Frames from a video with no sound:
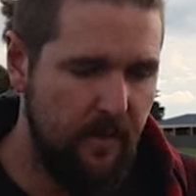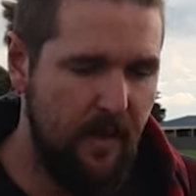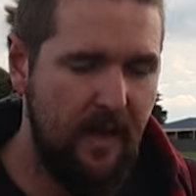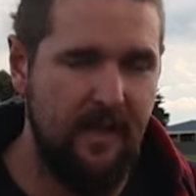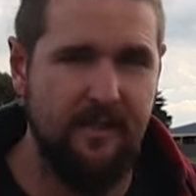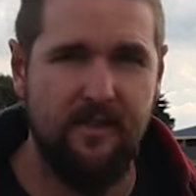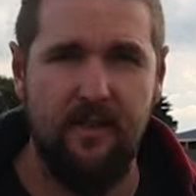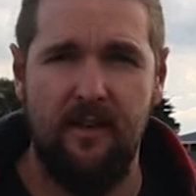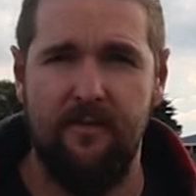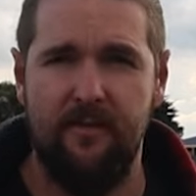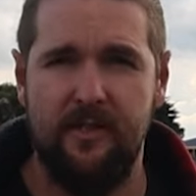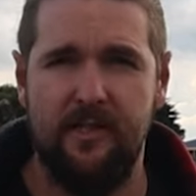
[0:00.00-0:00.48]

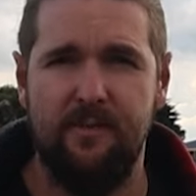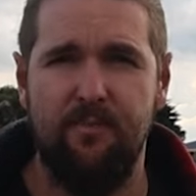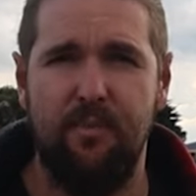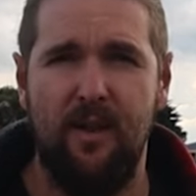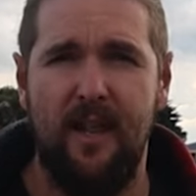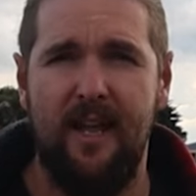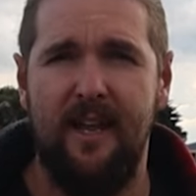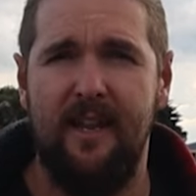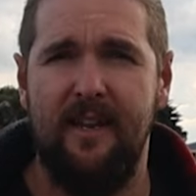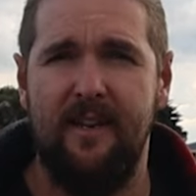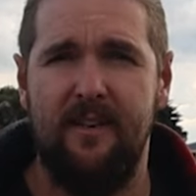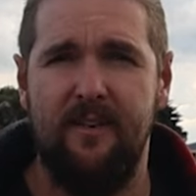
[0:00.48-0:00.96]
as I've
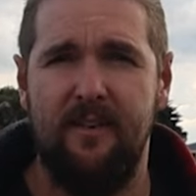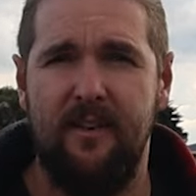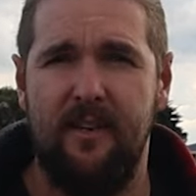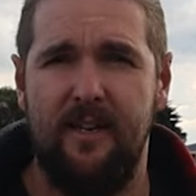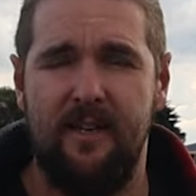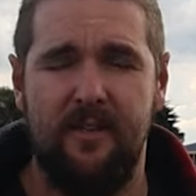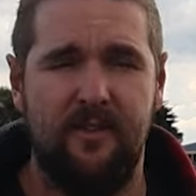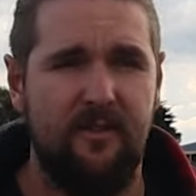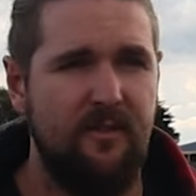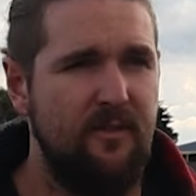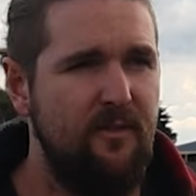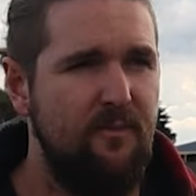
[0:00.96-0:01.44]
explained,
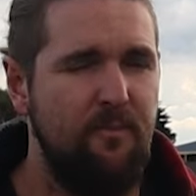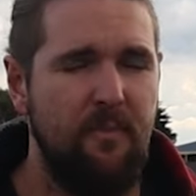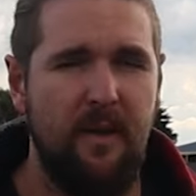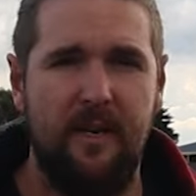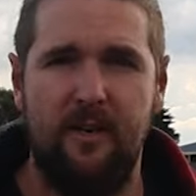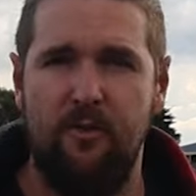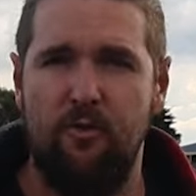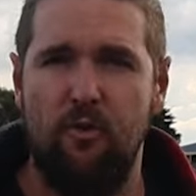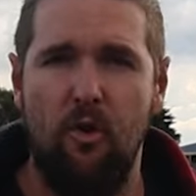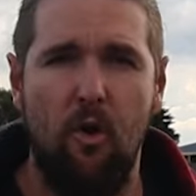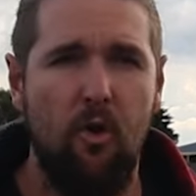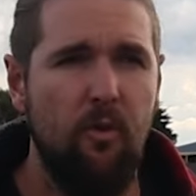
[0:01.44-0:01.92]
it's
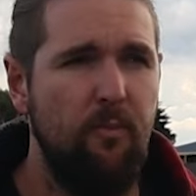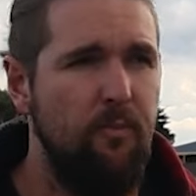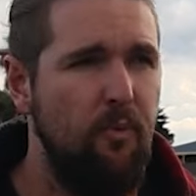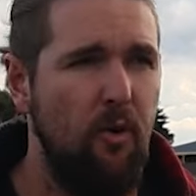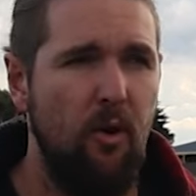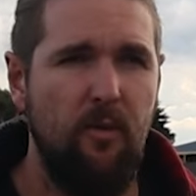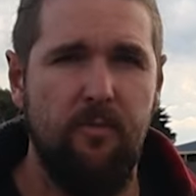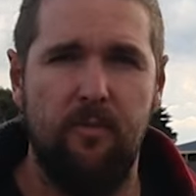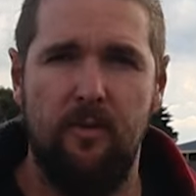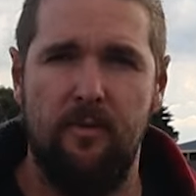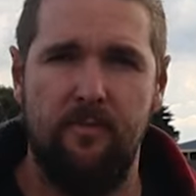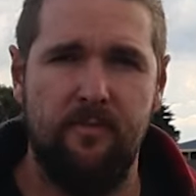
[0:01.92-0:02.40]
been no
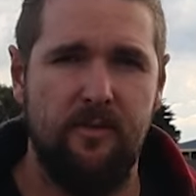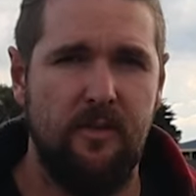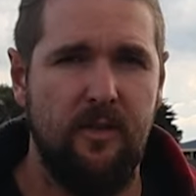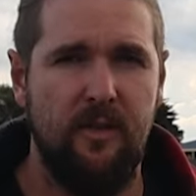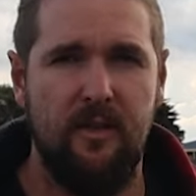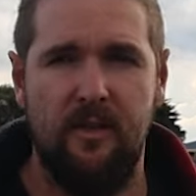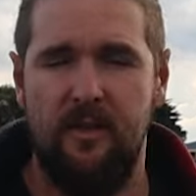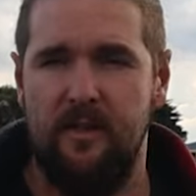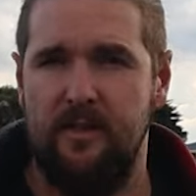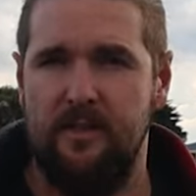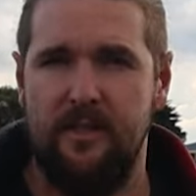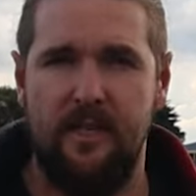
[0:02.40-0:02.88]
problem
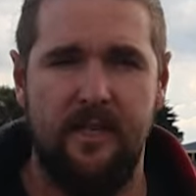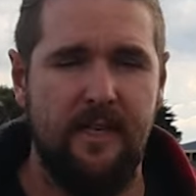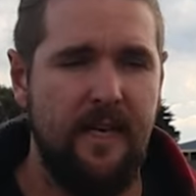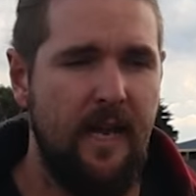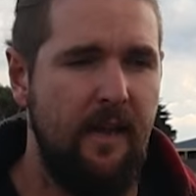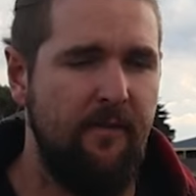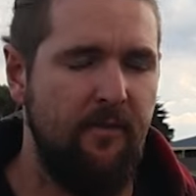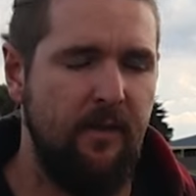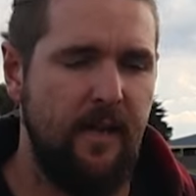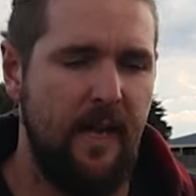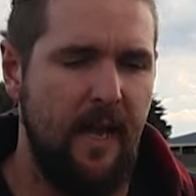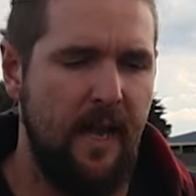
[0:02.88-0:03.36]
to
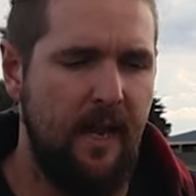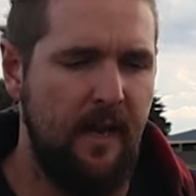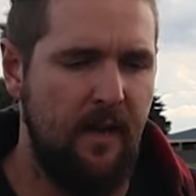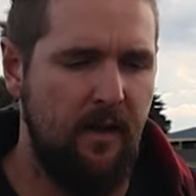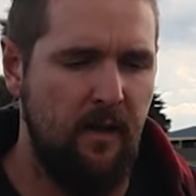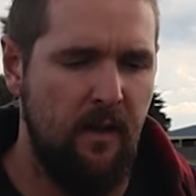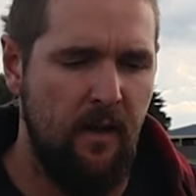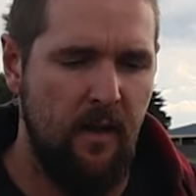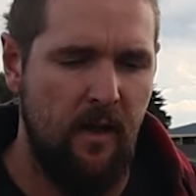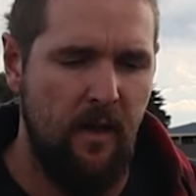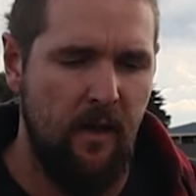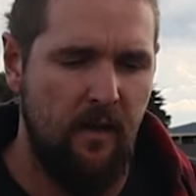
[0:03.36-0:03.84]

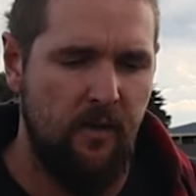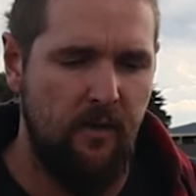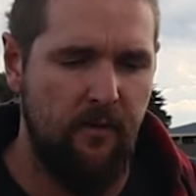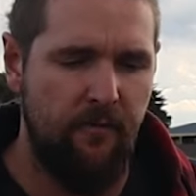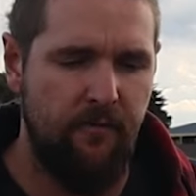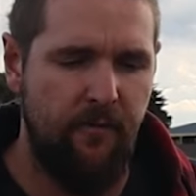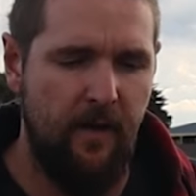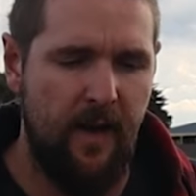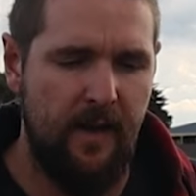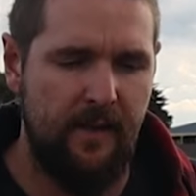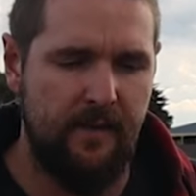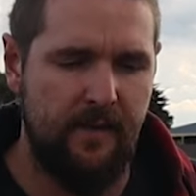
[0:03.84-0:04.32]
navigate the
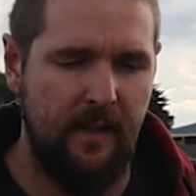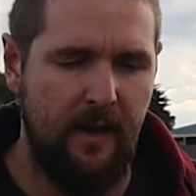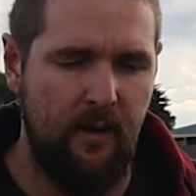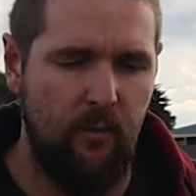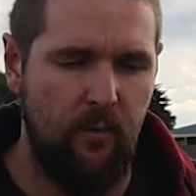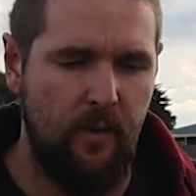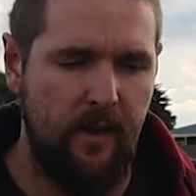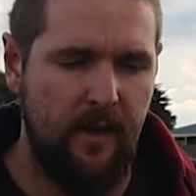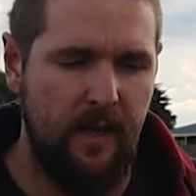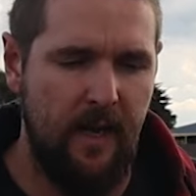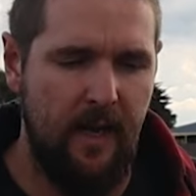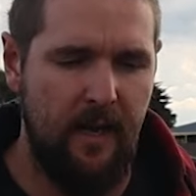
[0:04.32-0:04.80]
fact
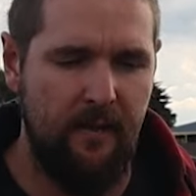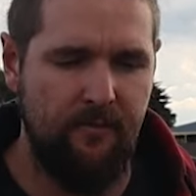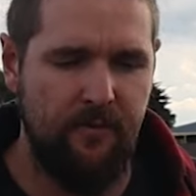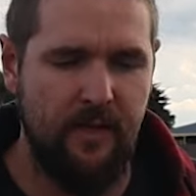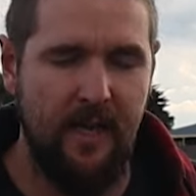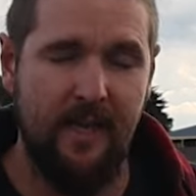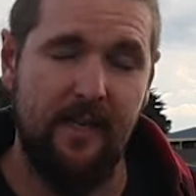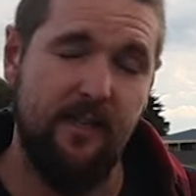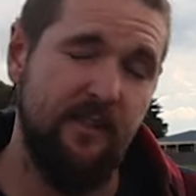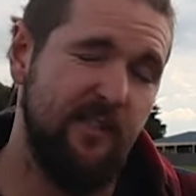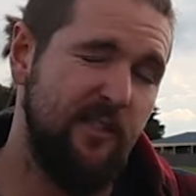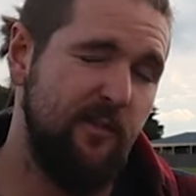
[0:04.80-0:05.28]
that we have
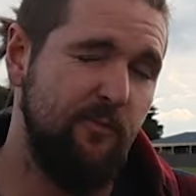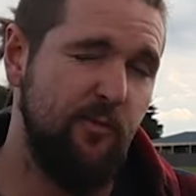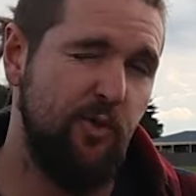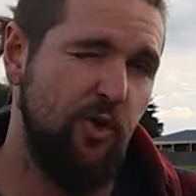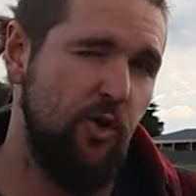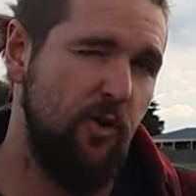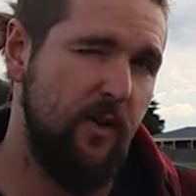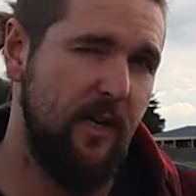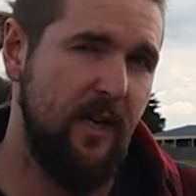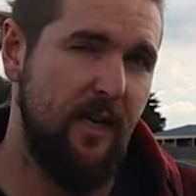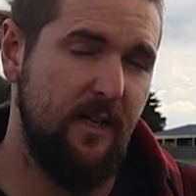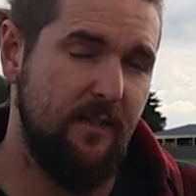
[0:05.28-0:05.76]
taken some
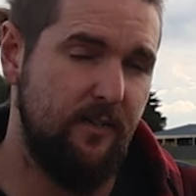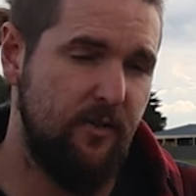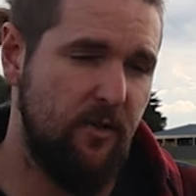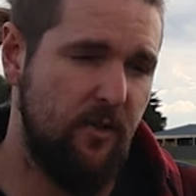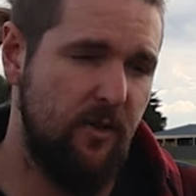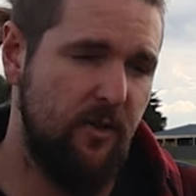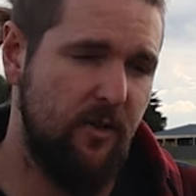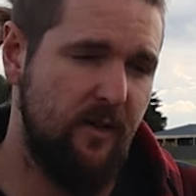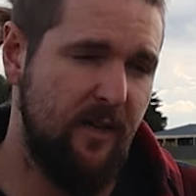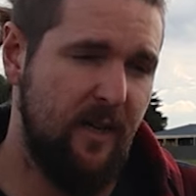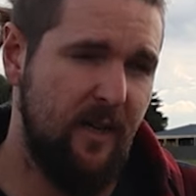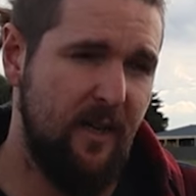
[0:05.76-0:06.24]
shortcuts
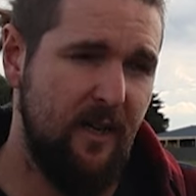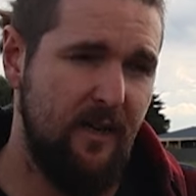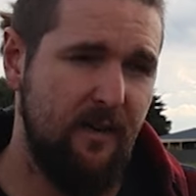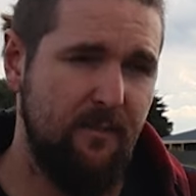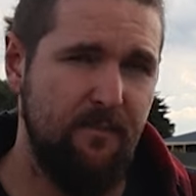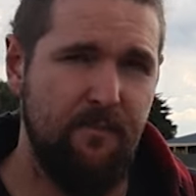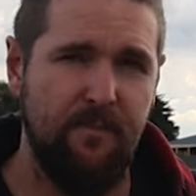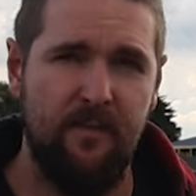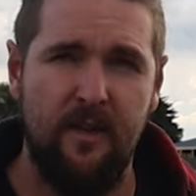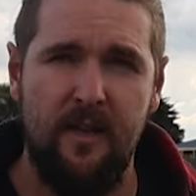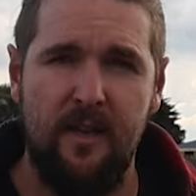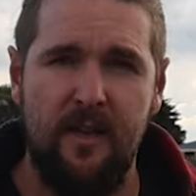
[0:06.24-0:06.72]

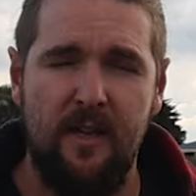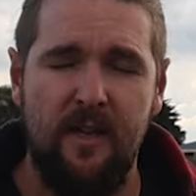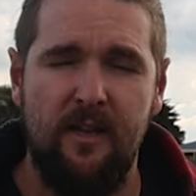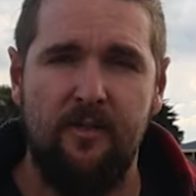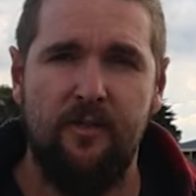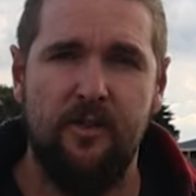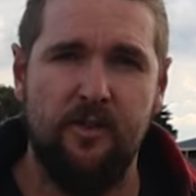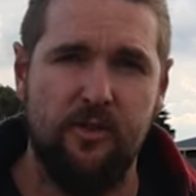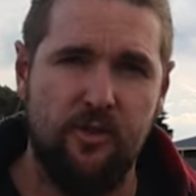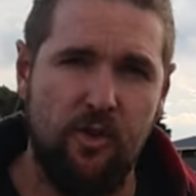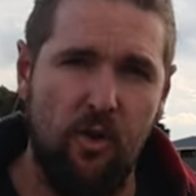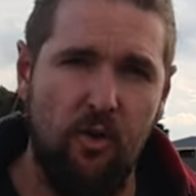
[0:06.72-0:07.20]
on
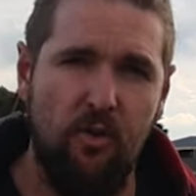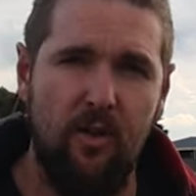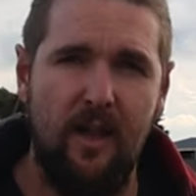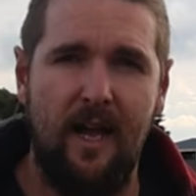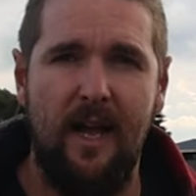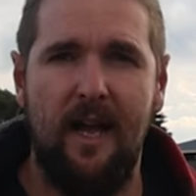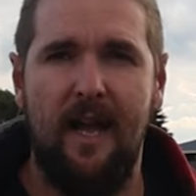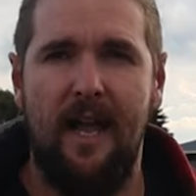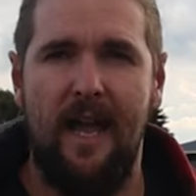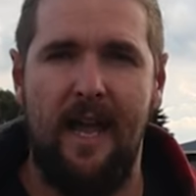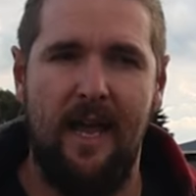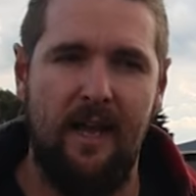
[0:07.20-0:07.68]
the
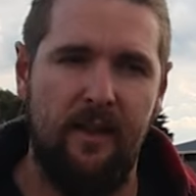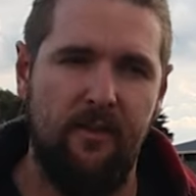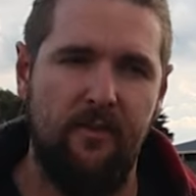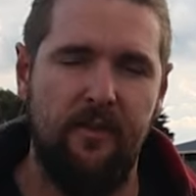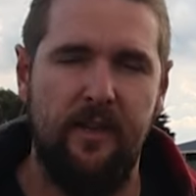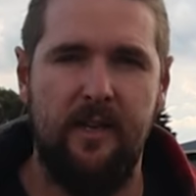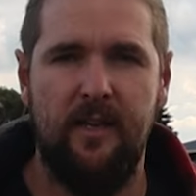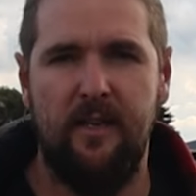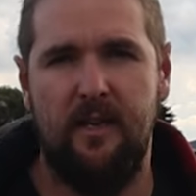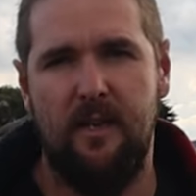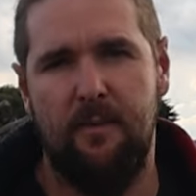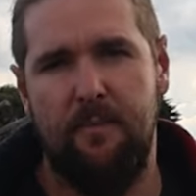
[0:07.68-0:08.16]
solar and
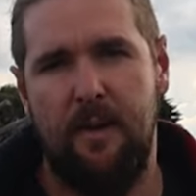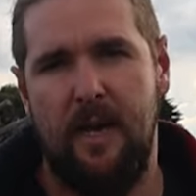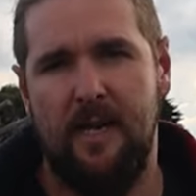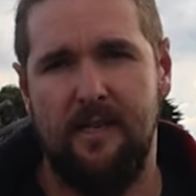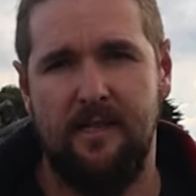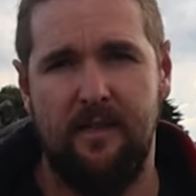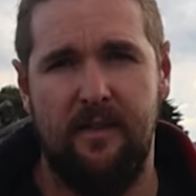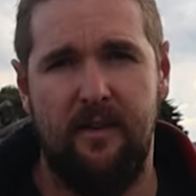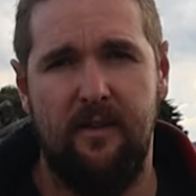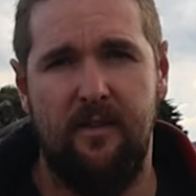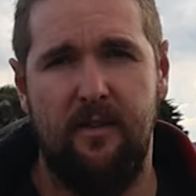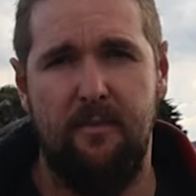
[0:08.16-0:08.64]
the
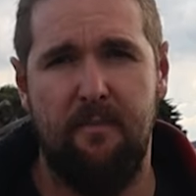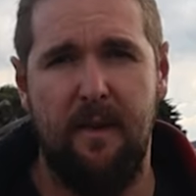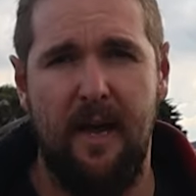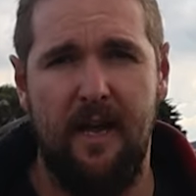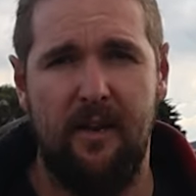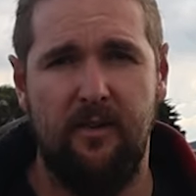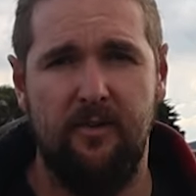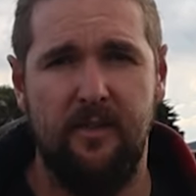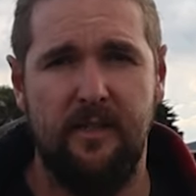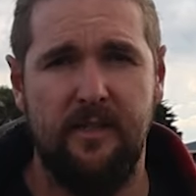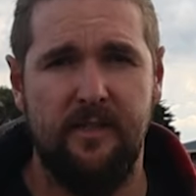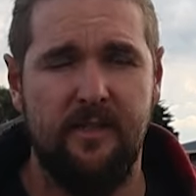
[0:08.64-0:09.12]
capacity of the
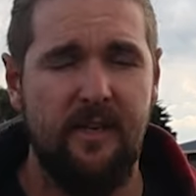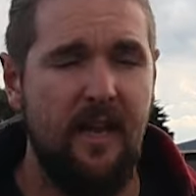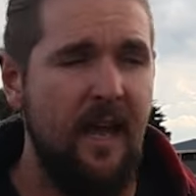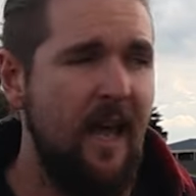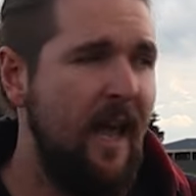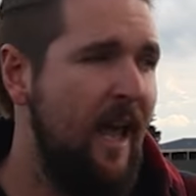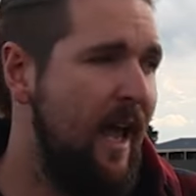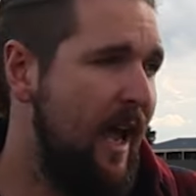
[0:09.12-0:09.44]
batteries.